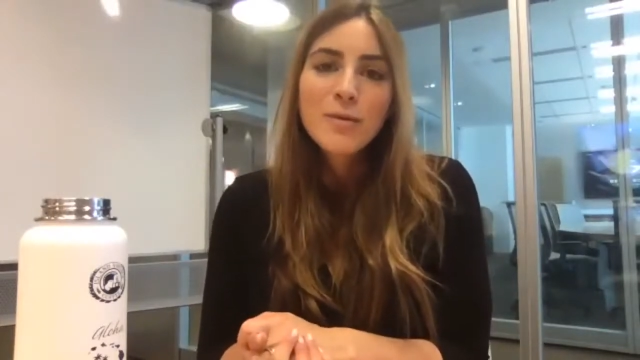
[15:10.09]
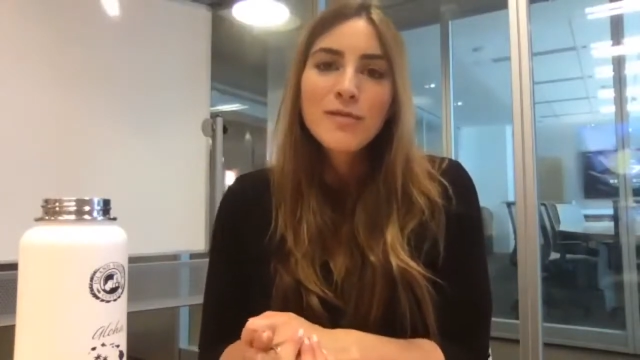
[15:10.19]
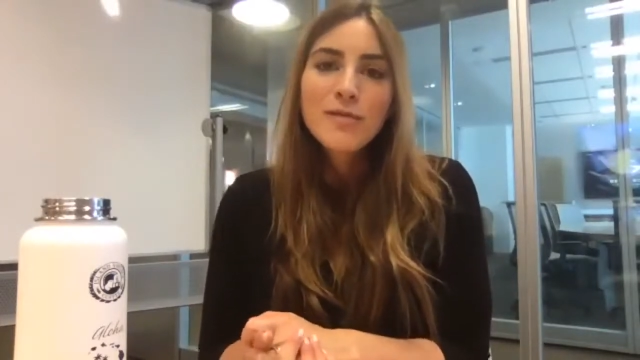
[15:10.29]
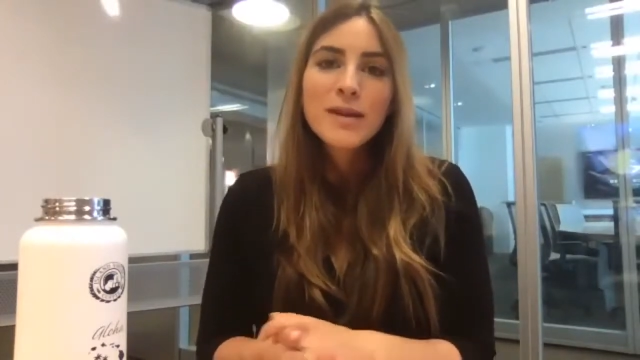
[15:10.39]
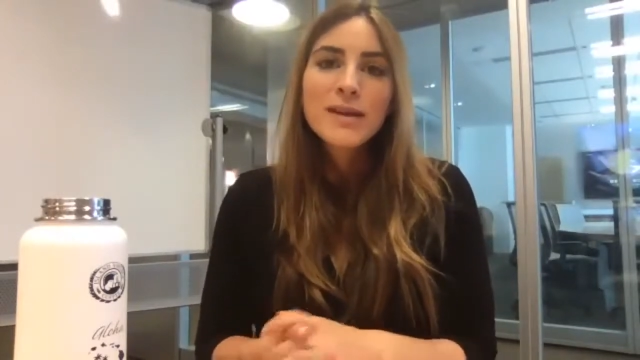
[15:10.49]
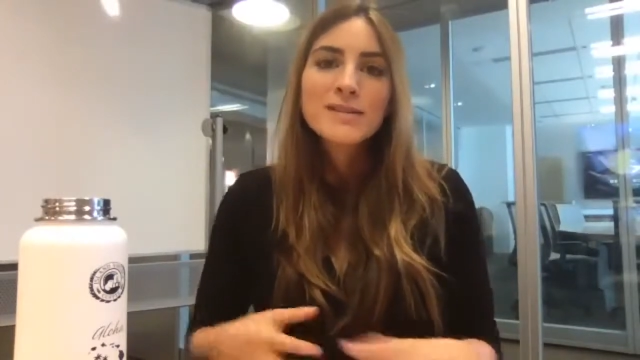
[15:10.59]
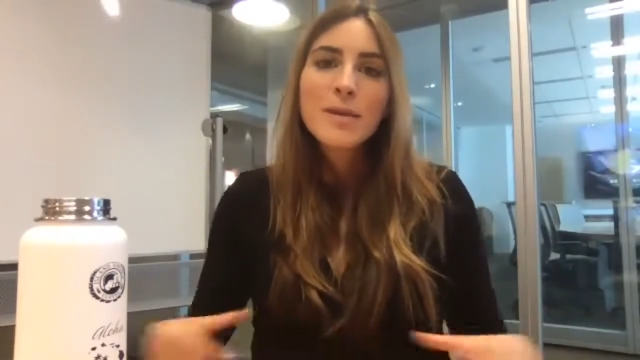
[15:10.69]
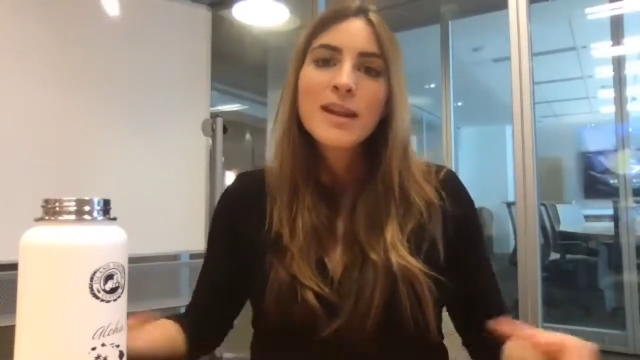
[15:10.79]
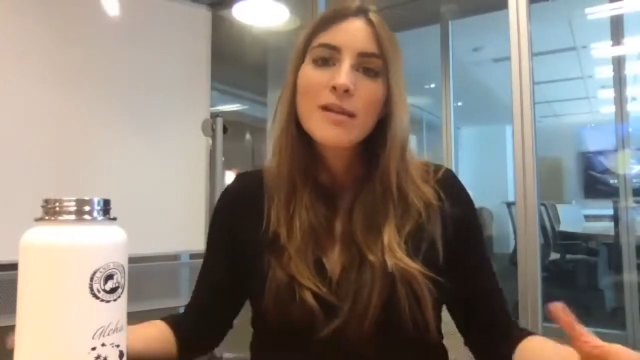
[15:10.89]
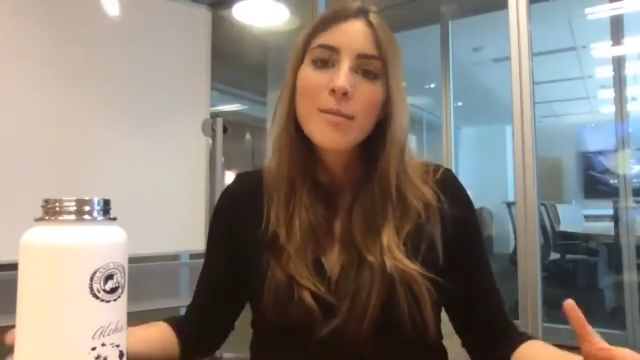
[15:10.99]
we've been
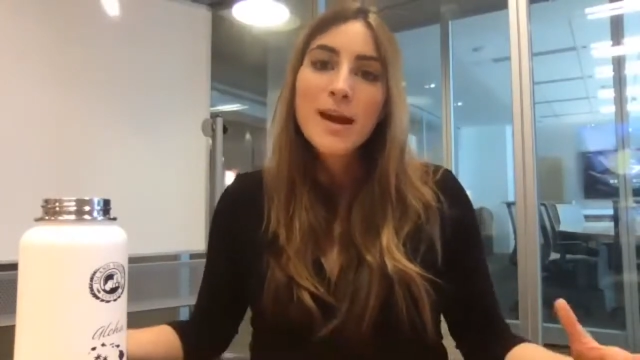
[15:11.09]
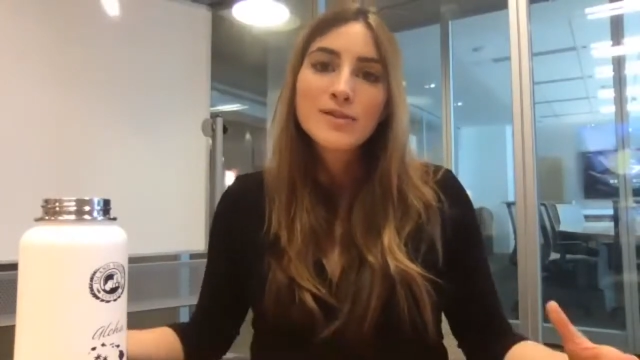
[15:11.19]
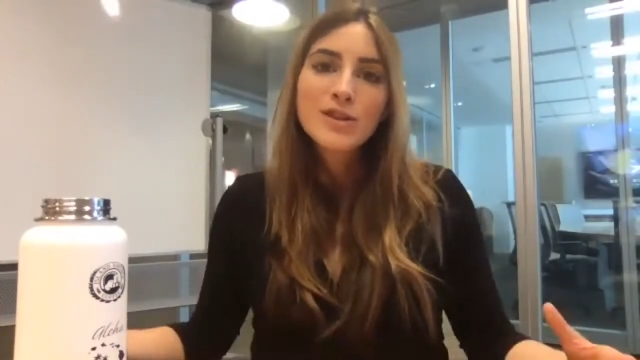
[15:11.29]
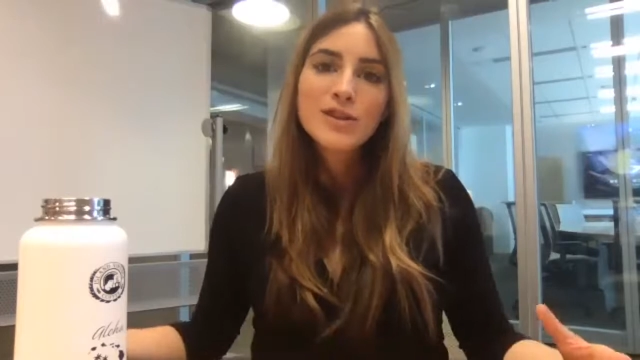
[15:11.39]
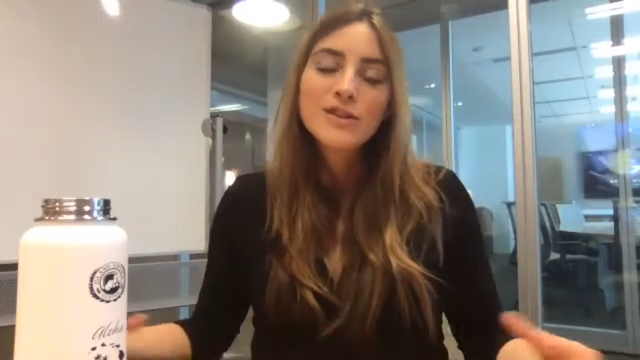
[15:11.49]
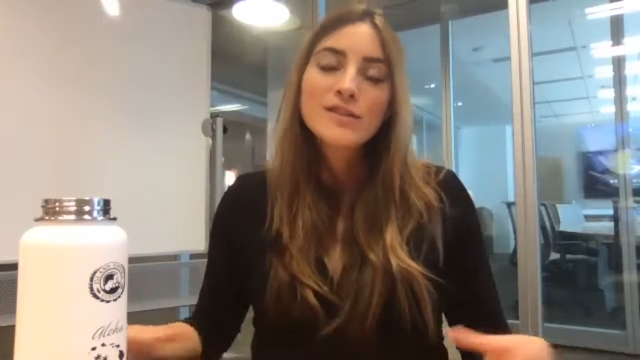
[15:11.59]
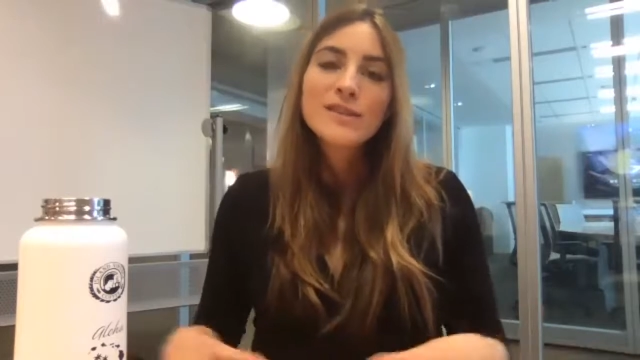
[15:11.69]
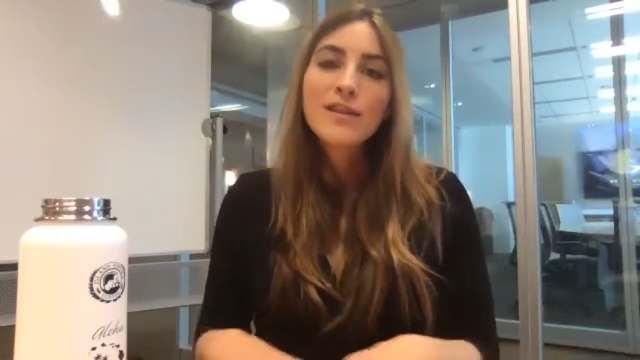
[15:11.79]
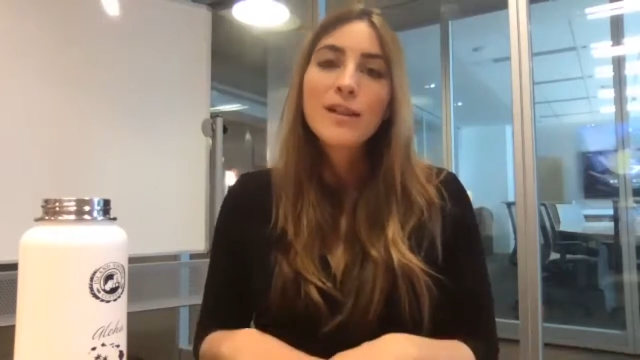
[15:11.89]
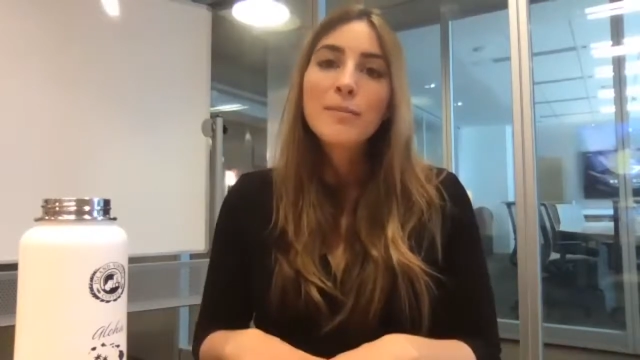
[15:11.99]
spending the past 2 years
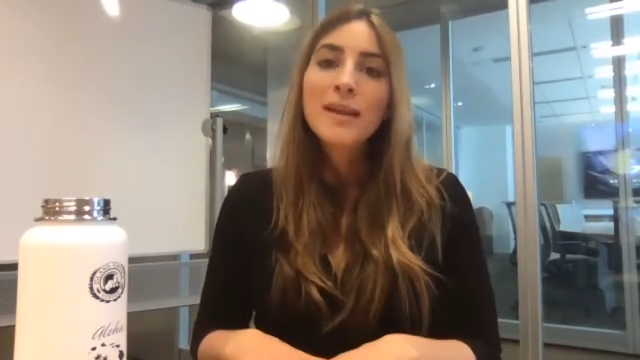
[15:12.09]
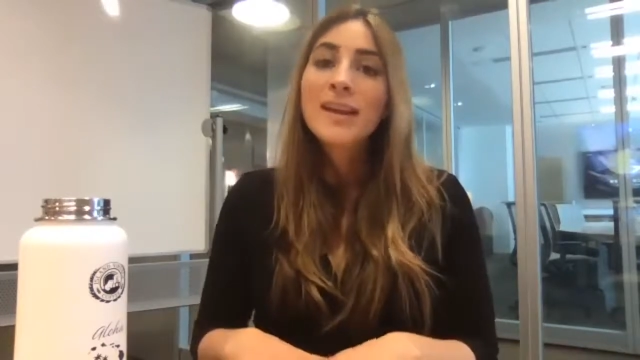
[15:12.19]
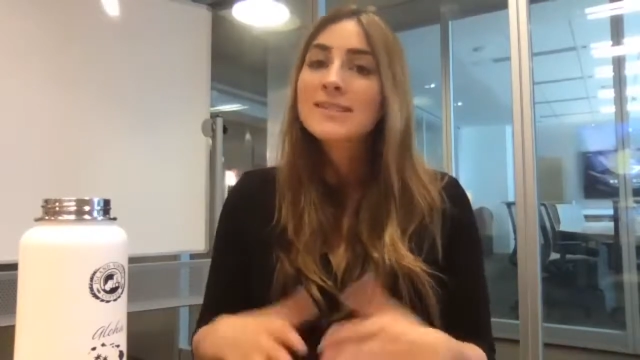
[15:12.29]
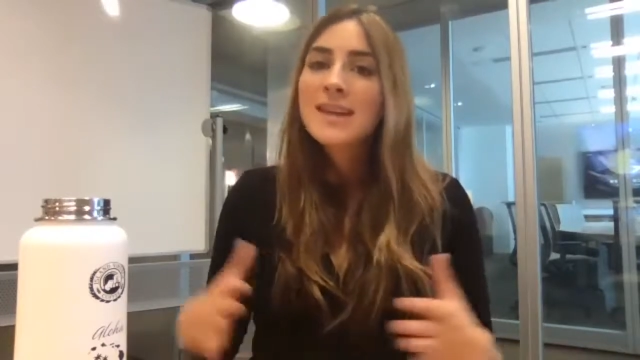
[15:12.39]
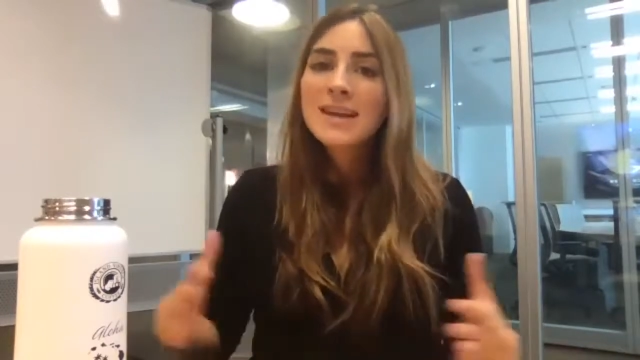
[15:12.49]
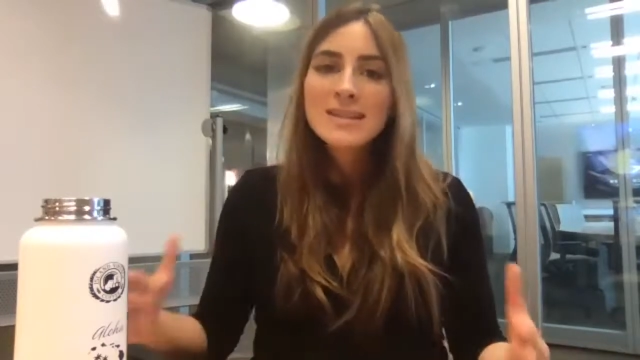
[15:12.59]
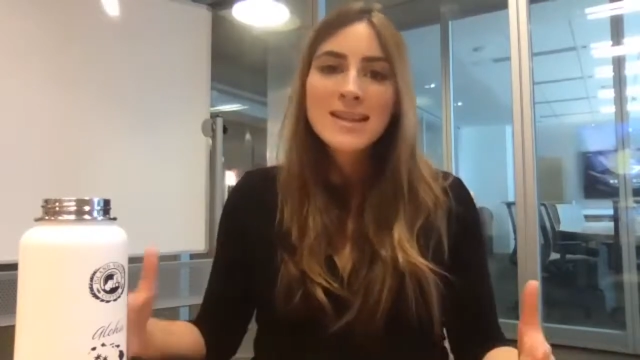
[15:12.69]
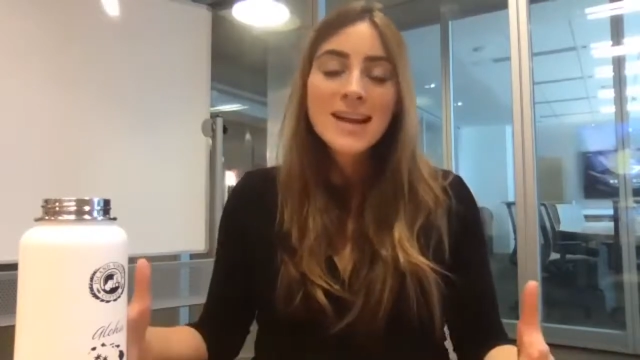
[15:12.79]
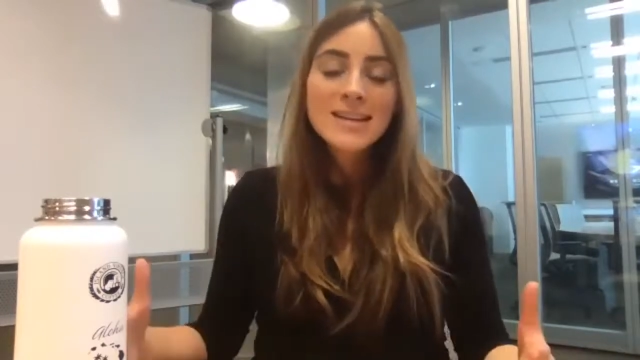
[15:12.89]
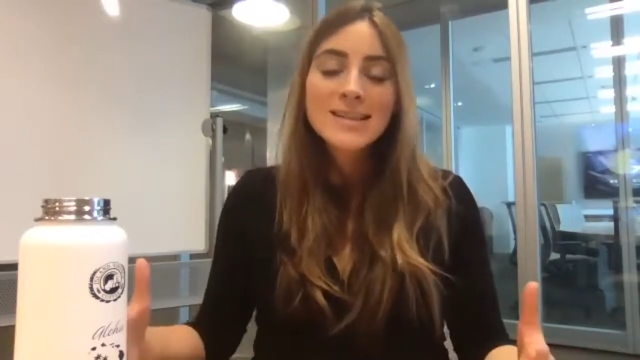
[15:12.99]
developing it, taking it to
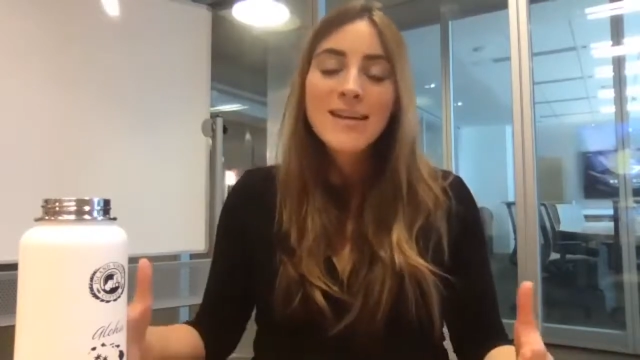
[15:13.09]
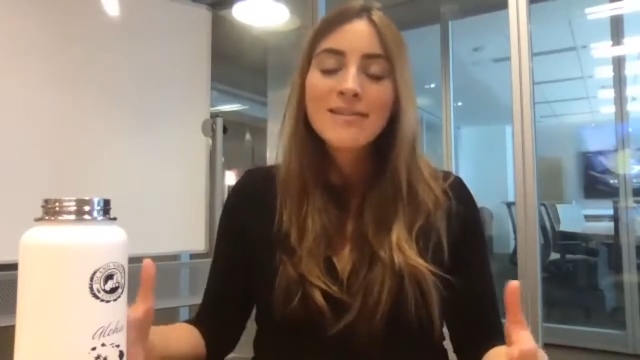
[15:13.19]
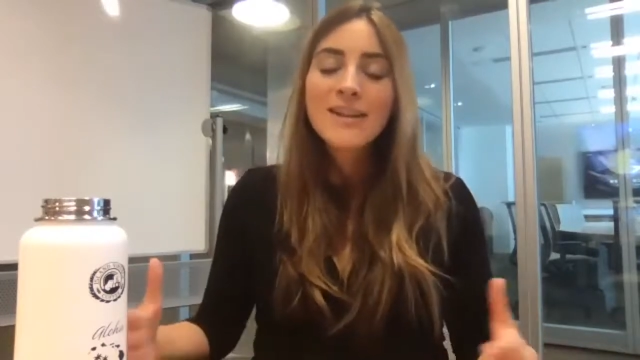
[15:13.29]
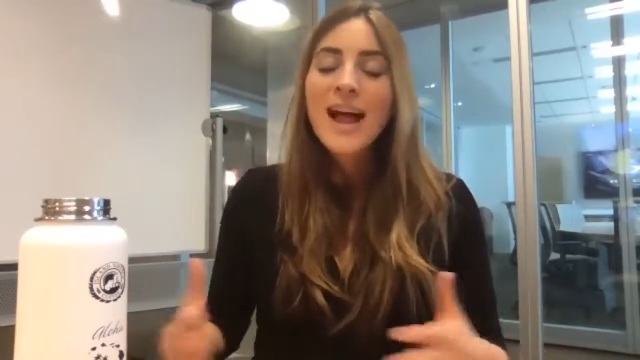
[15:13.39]
the next level,